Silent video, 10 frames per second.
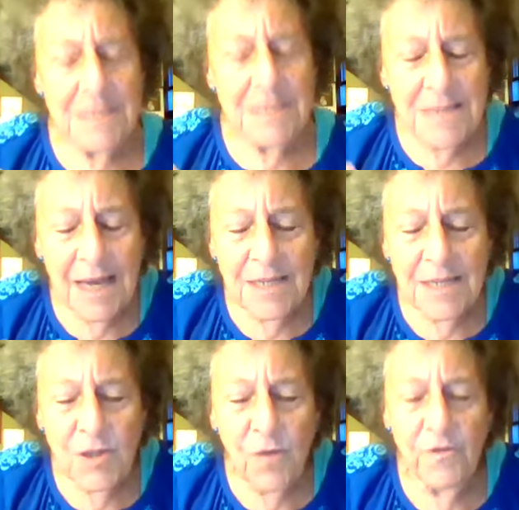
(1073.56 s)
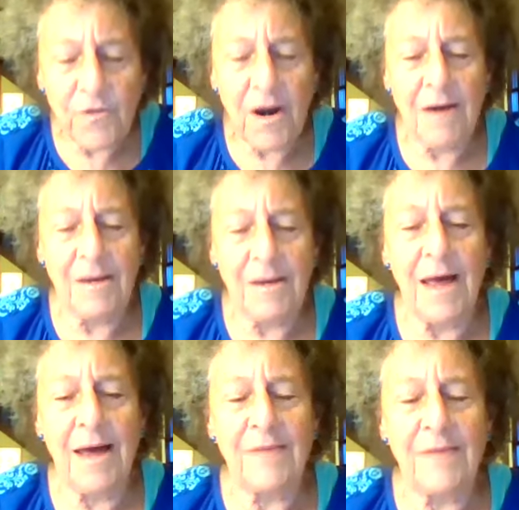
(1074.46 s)
takes over our
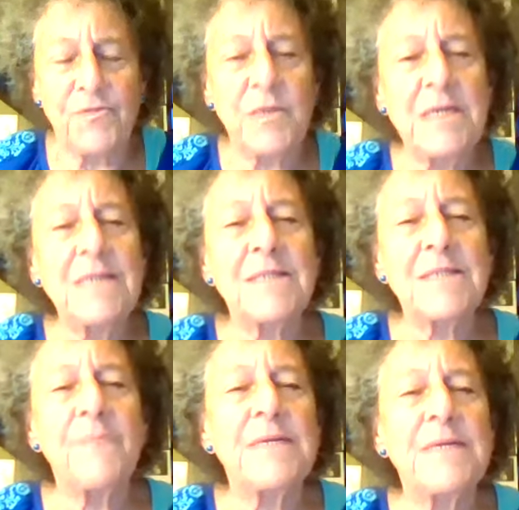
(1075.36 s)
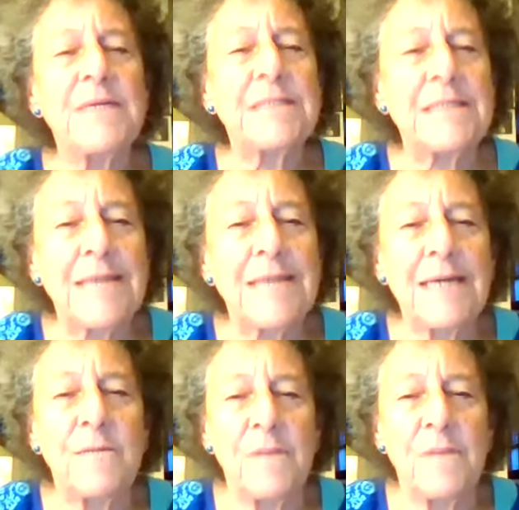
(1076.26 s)
lives, we need something
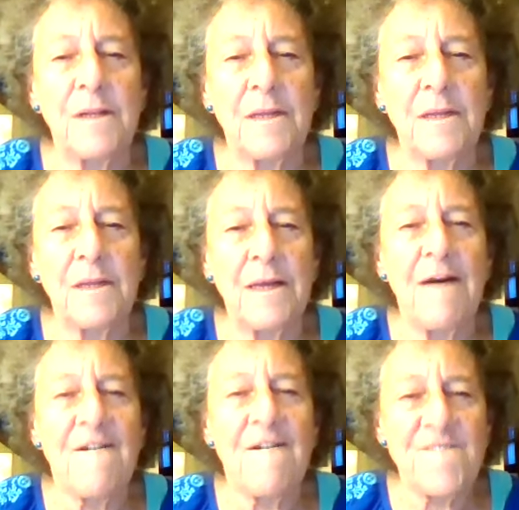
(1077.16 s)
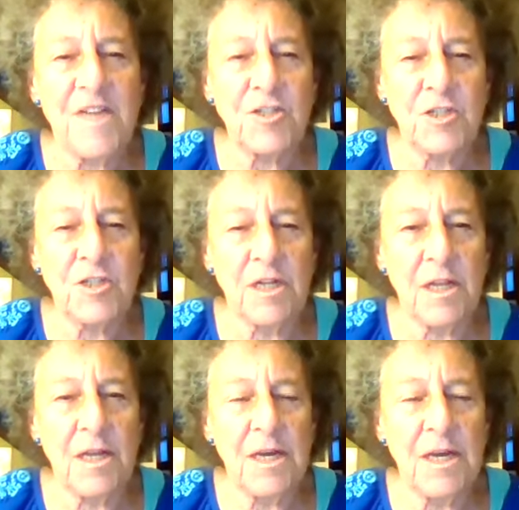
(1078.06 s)
sustainable, functional,
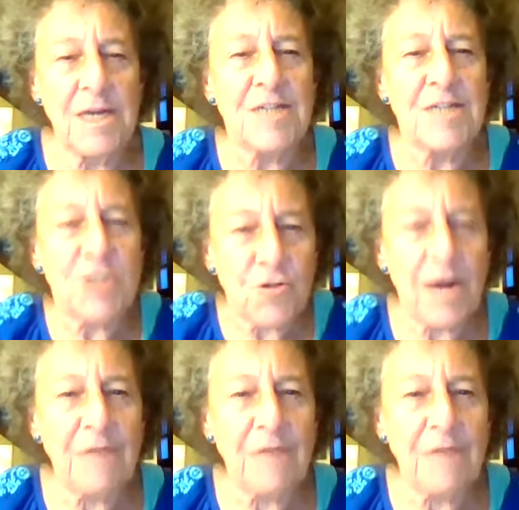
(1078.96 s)
to ground